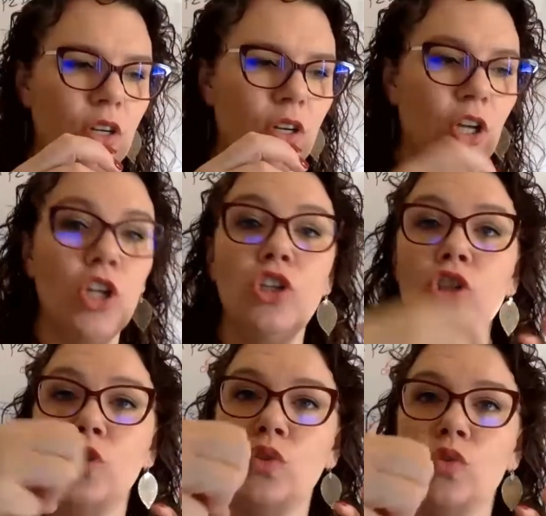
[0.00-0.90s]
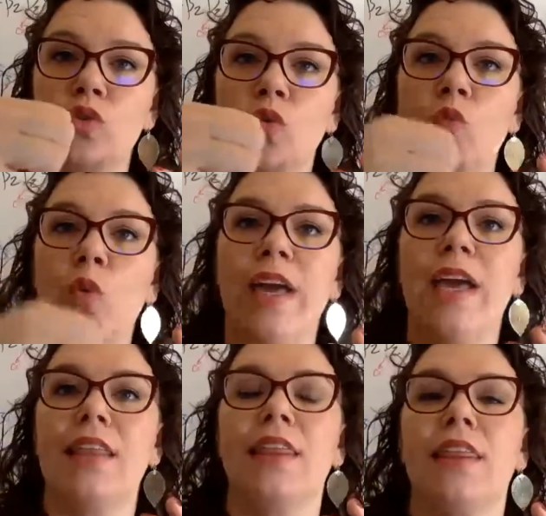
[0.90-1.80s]
collude
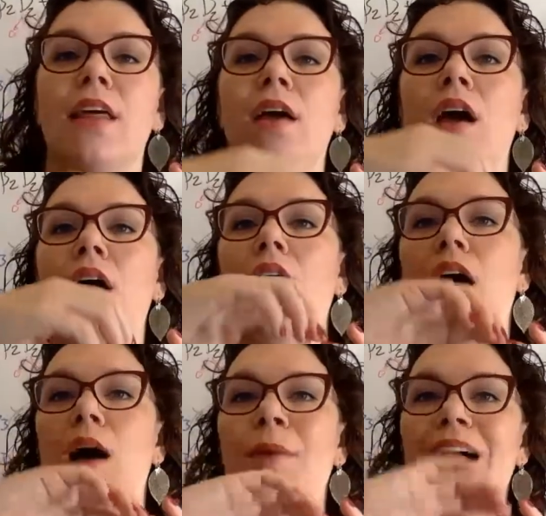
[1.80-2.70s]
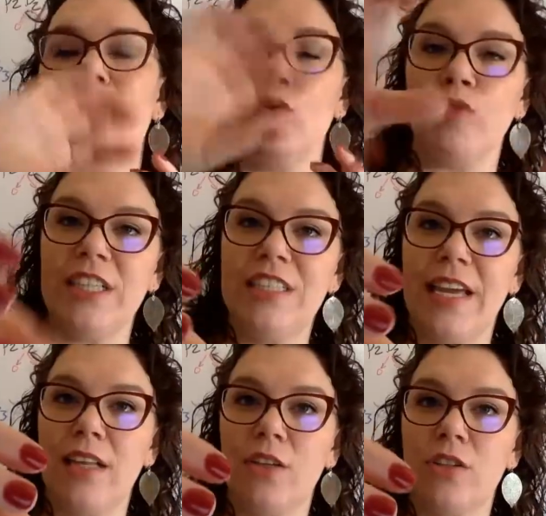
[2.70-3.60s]
with um, either
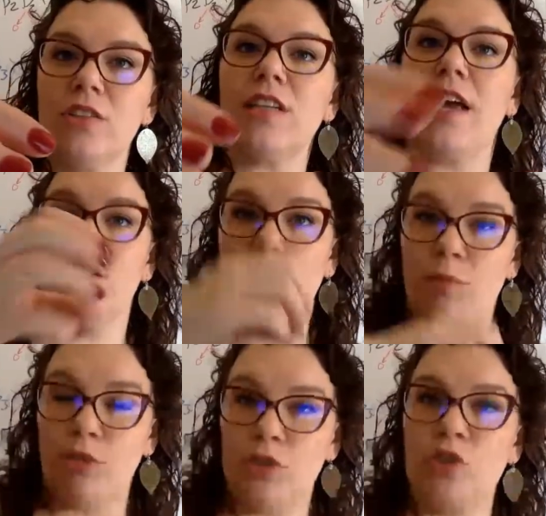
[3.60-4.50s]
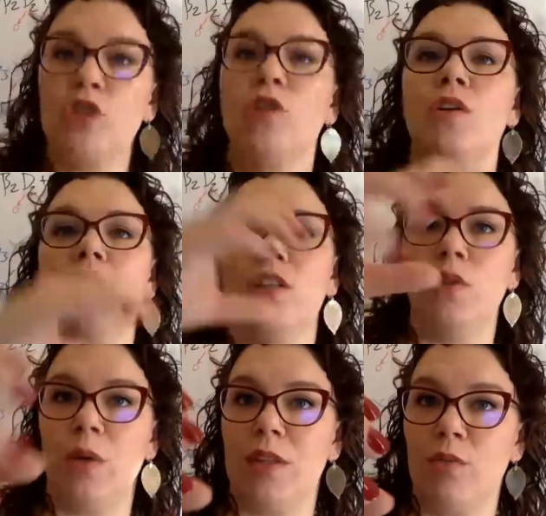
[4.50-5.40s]
retailers, I, so a producer
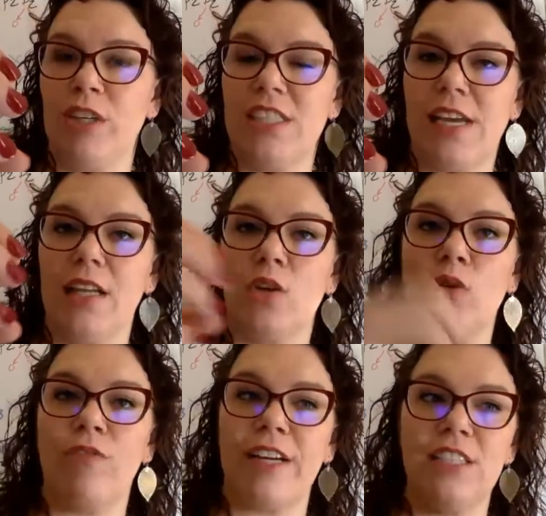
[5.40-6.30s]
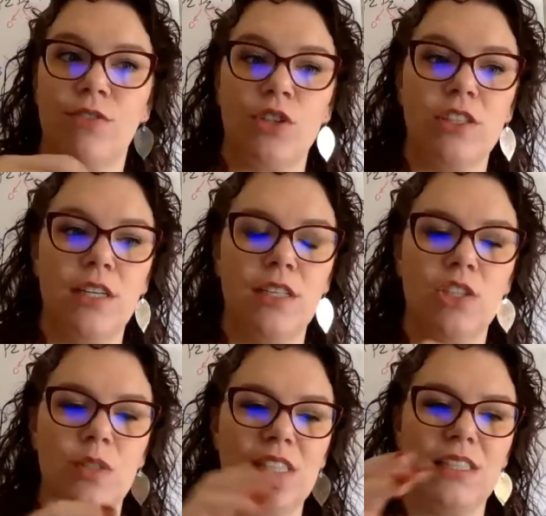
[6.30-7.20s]
colluding with a retailer or vice versa. And
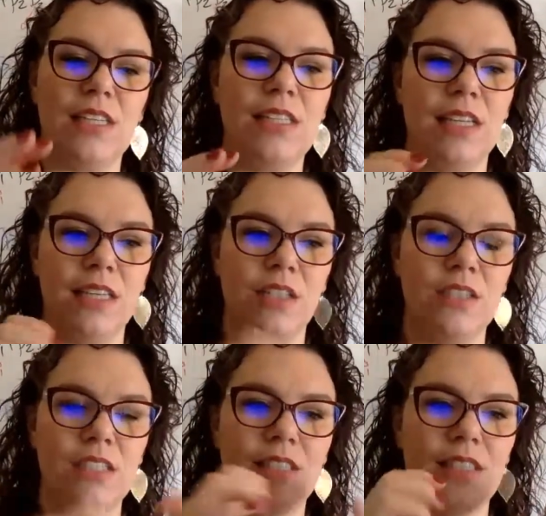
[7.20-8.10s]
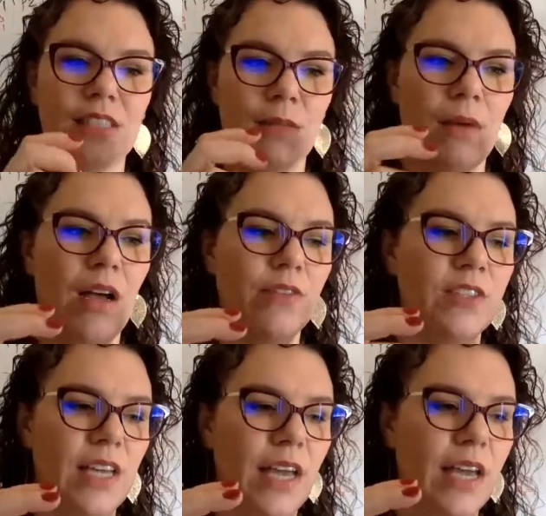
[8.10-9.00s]
so it's this idea that there's a system of,
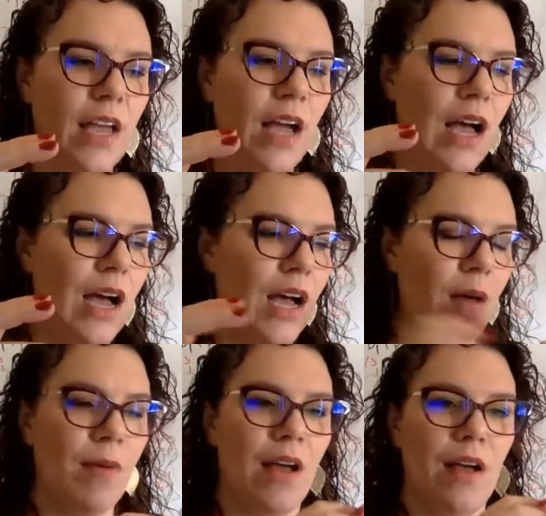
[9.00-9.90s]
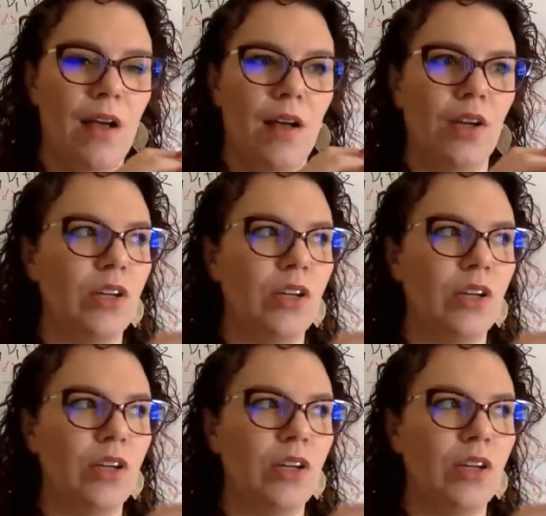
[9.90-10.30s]
say, um, uh,